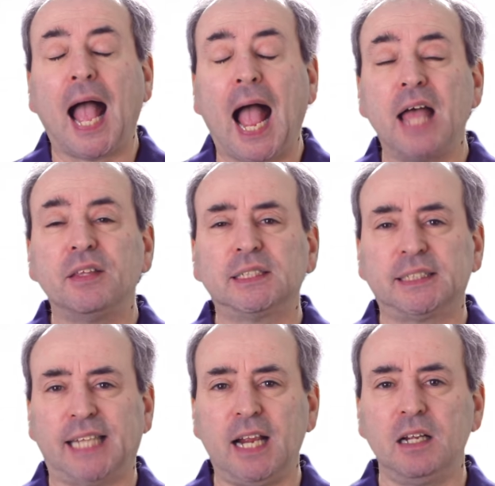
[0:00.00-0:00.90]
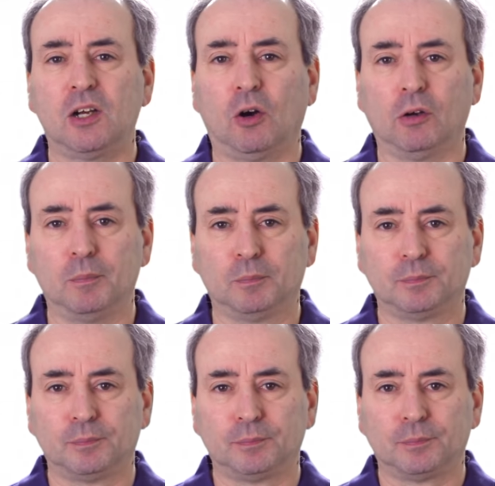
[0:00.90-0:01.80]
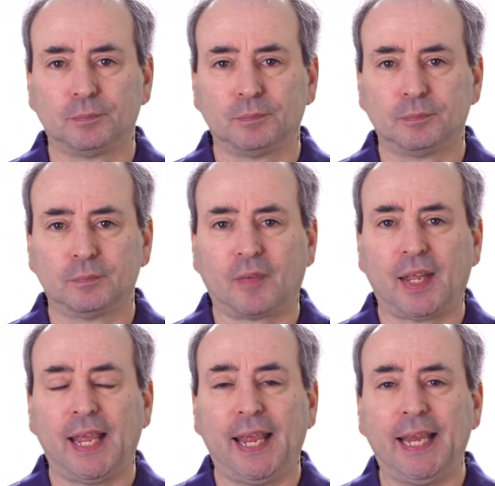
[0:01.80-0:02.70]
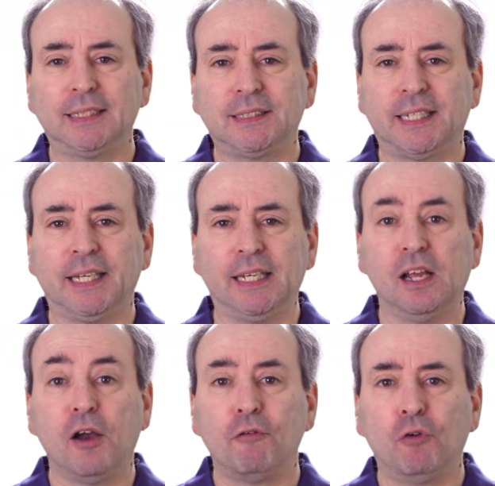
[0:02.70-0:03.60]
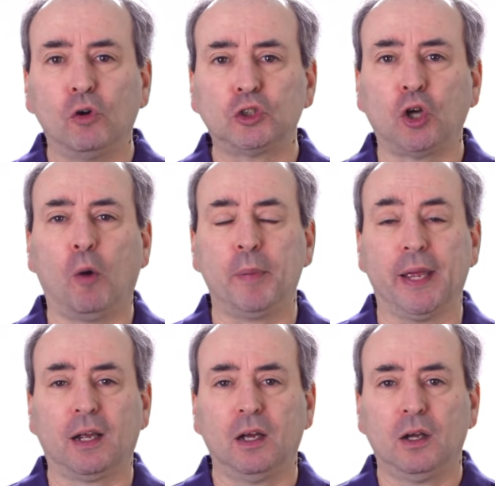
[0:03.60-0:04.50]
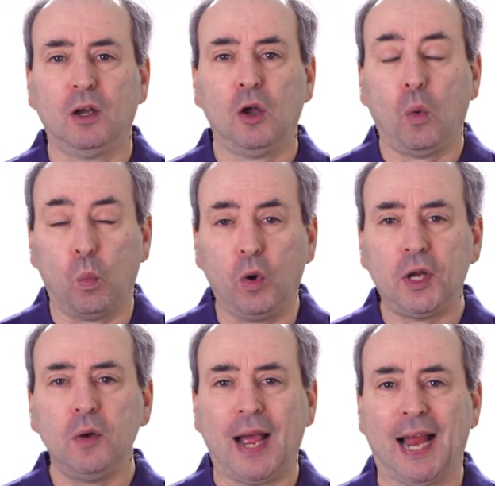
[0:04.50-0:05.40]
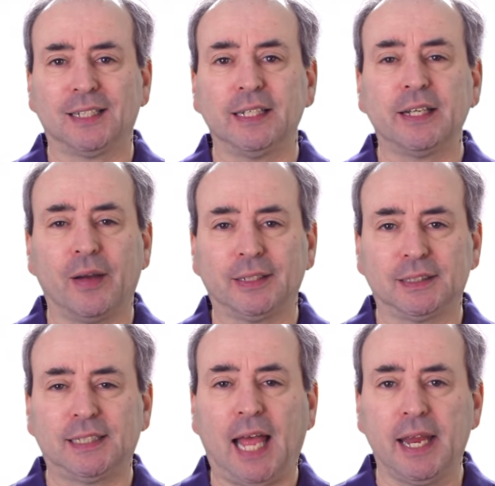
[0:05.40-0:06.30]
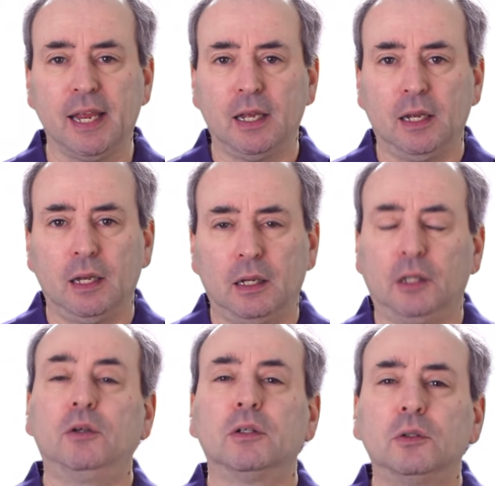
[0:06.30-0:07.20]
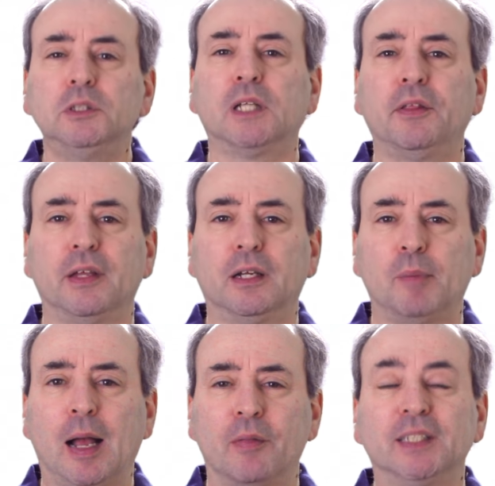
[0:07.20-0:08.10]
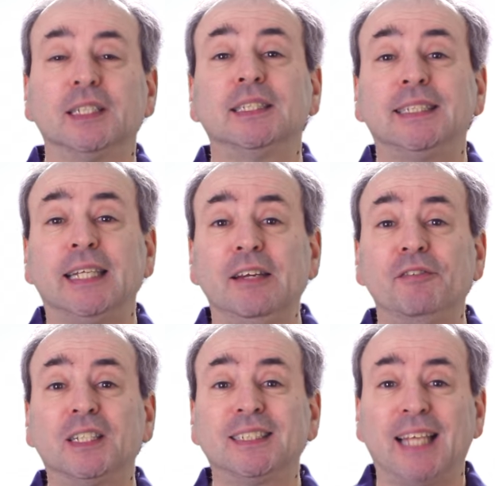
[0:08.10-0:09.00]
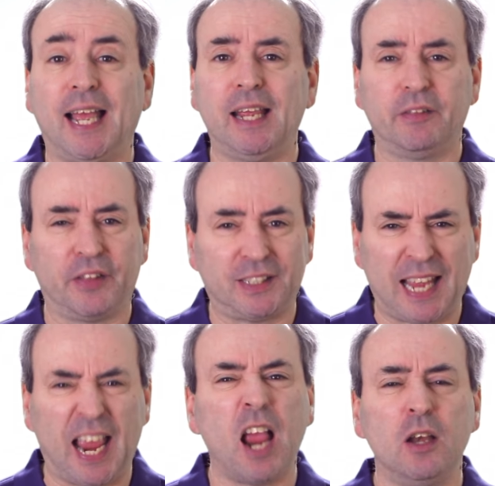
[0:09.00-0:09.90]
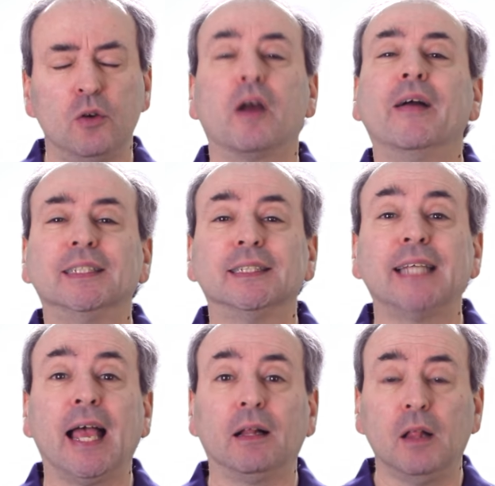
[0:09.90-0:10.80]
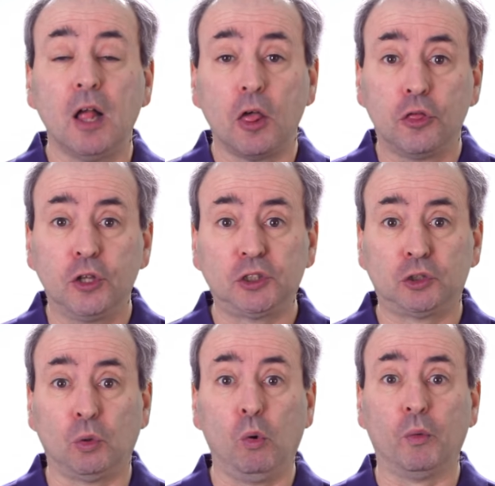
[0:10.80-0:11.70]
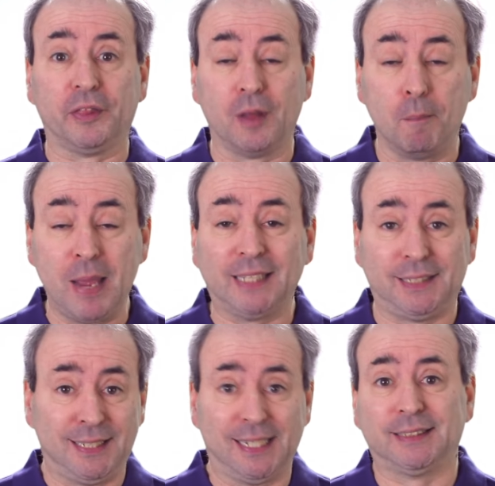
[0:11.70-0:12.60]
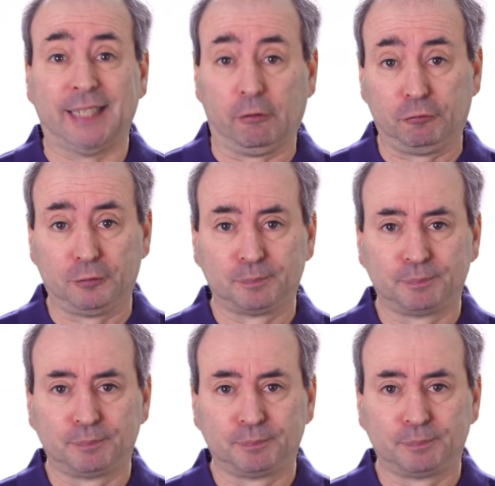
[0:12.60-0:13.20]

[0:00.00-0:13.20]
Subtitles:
And the second column is T for topic. What are you actually going to say? You could also think about this as T for tale, the tale you're going to tell, the story, the message itself.